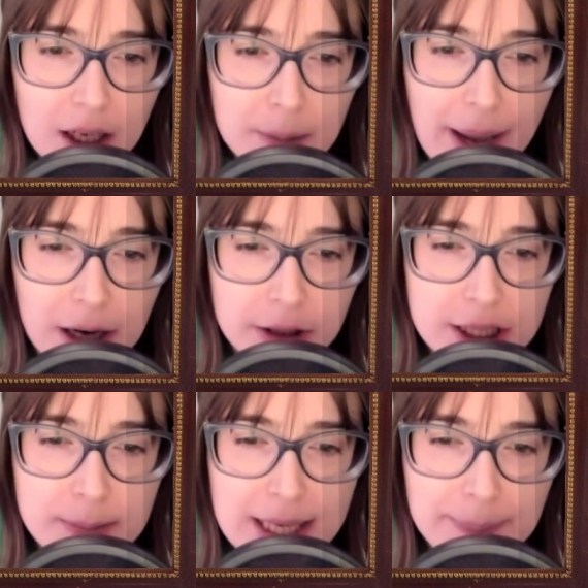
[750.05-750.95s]
power
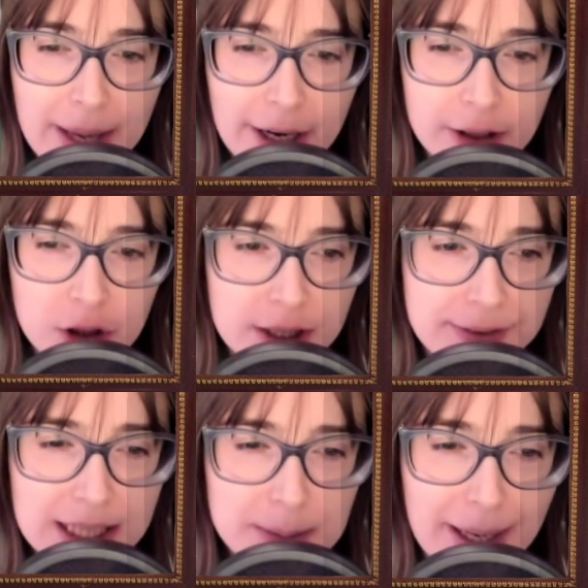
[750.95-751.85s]
to be impaired or
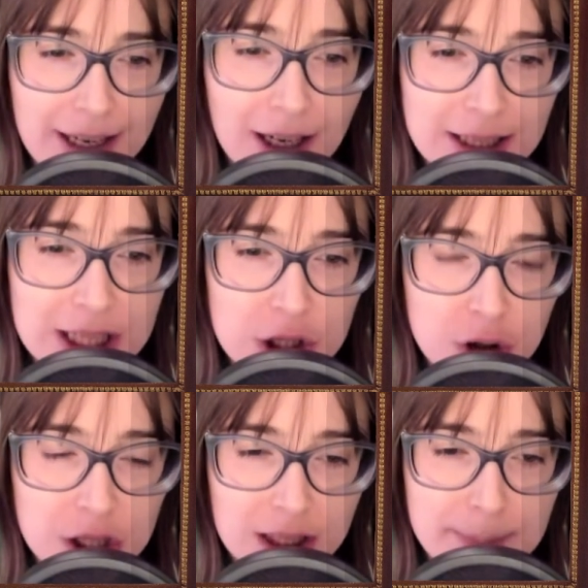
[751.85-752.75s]
defeated by
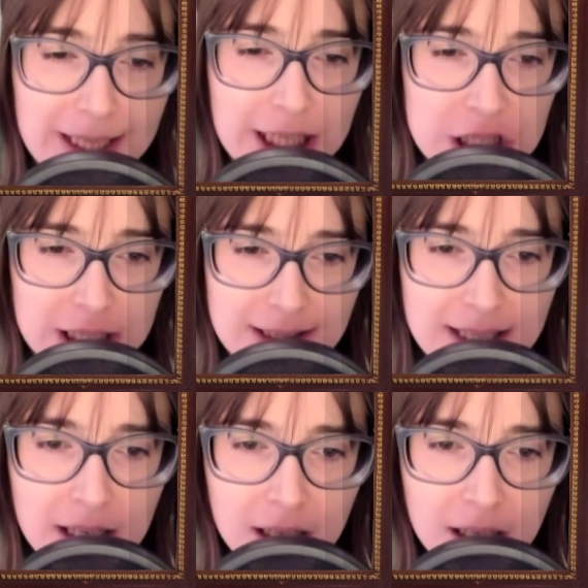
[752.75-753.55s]
constitutional limitations.